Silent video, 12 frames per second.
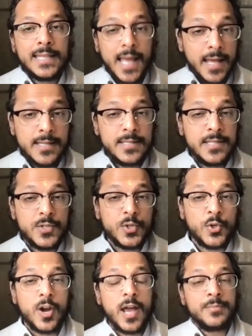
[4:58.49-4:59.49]
That is
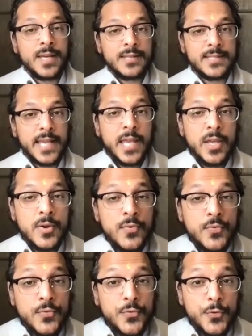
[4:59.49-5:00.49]
described as a
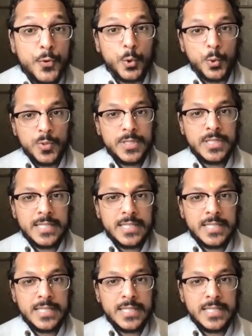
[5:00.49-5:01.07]
fruit.